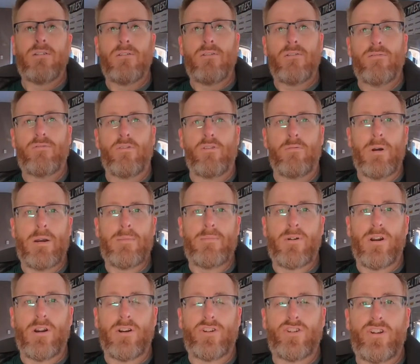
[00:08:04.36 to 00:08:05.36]
for my
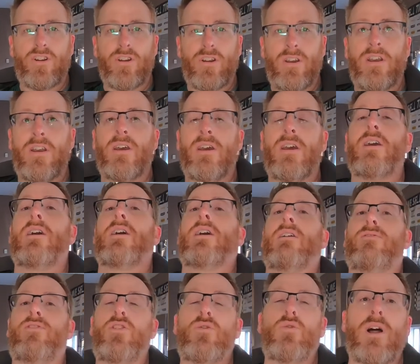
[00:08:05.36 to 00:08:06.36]
merch.
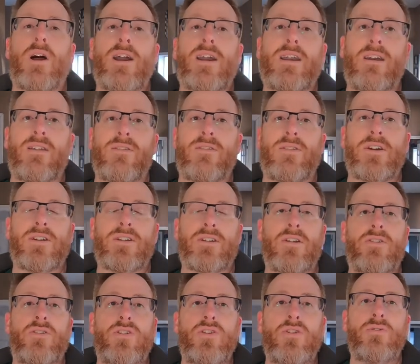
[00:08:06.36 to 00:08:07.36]
If you like
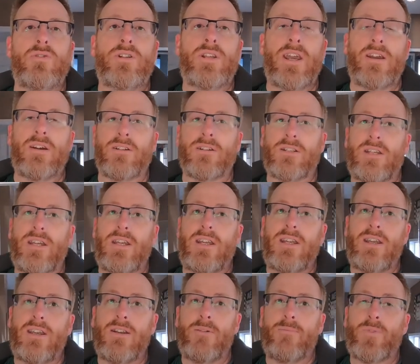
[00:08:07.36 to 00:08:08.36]
this new Dale
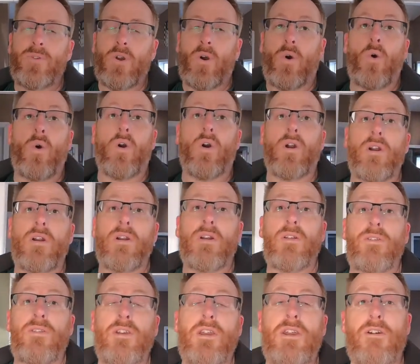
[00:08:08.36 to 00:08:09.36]
tee, or
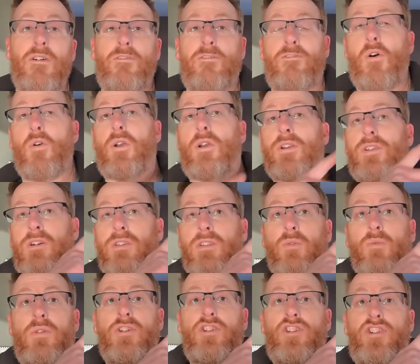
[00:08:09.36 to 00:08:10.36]
the Focus on the
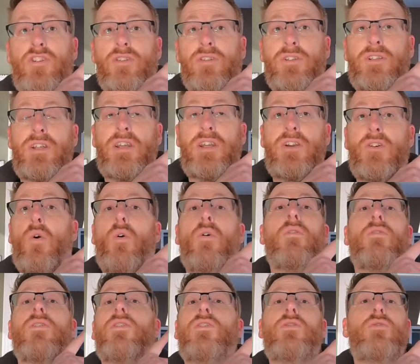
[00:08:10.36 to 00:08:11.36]
Windshield tee, or
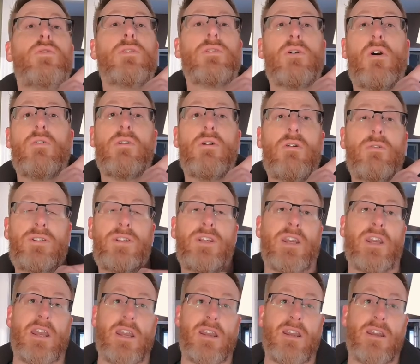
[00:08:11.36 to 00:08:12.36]
the new logo
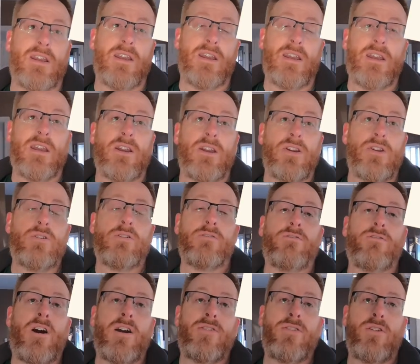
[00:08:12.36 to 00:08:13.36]
tee, you can
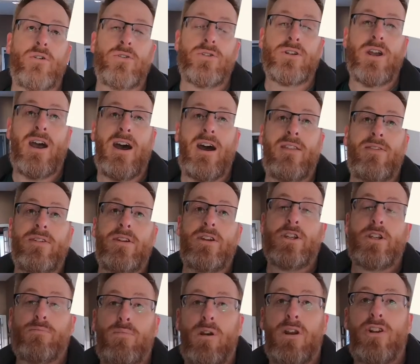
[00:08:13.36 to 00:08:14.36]
find those at the
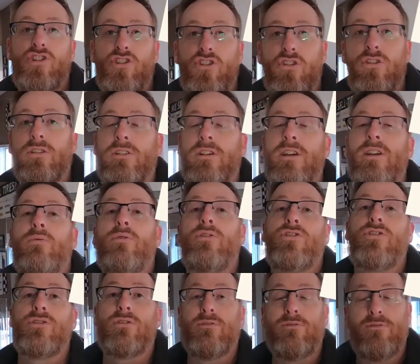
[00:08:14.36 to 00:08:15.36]
Spreadshirt link, which
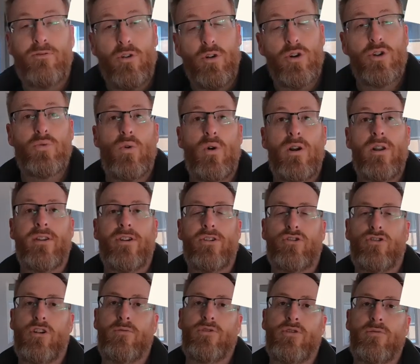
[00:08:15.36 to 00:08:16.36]
is the first one in the
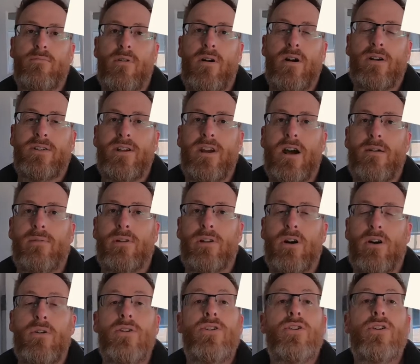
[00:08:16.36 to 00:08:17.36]
description box down
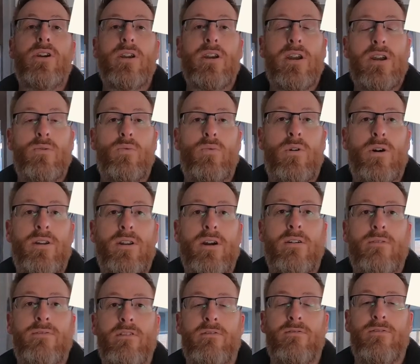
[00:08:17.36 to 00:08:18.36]
below, and you can get one
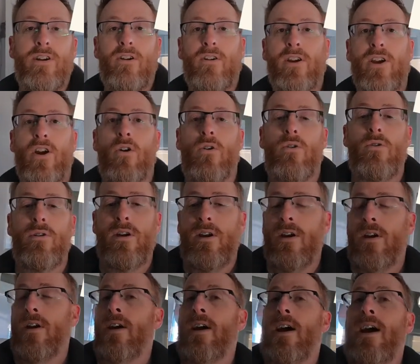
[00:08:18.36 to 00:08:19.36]
of your very own.
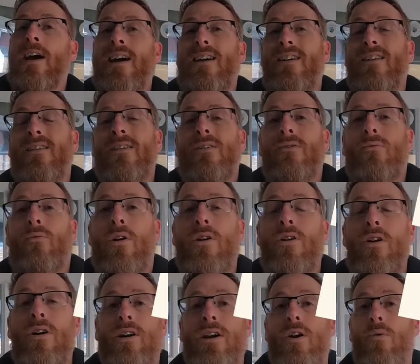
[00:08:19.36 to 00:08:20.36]
Heck, why
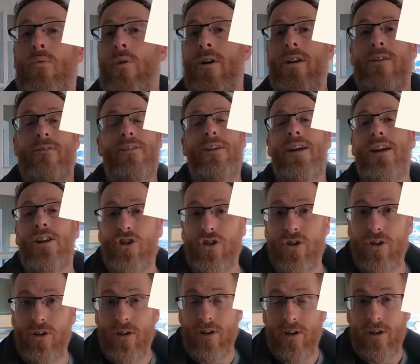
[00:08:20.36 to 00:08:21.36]
not get one of each?
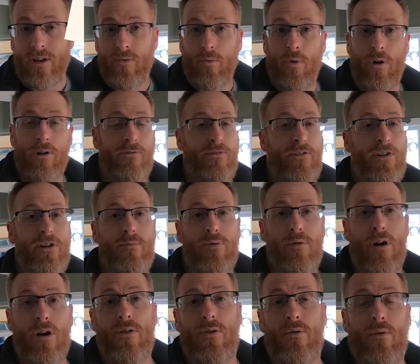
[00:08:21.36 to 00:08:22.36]
One for your
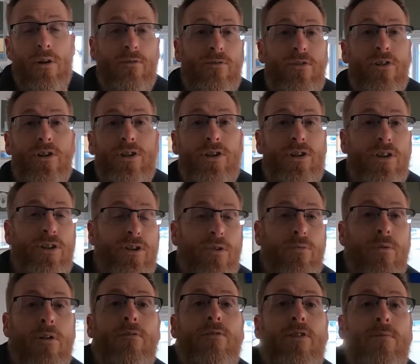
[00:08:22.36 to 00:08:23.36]
brother, one for your sister,
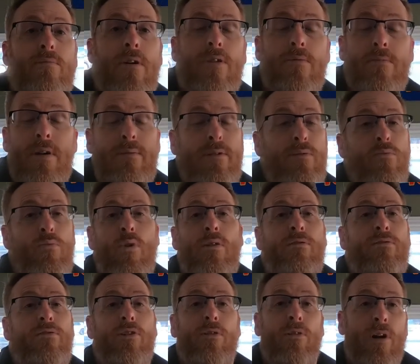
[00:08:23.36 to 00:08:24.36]
one for your mother, maybe even one
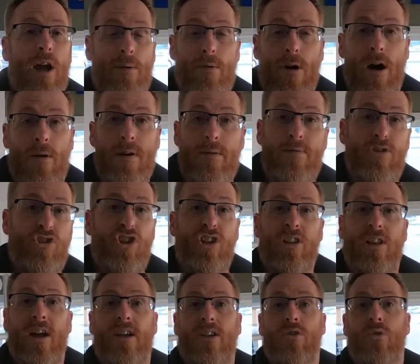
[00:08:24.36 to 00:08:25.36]
for grandma. Maybe she
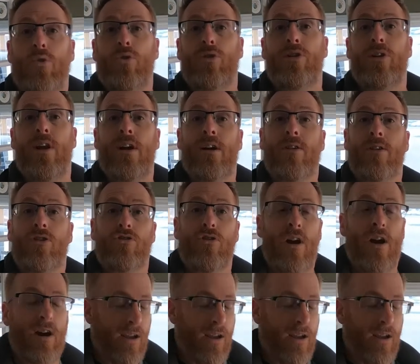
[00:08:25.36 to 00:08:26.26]
likes Olde Dale the truck.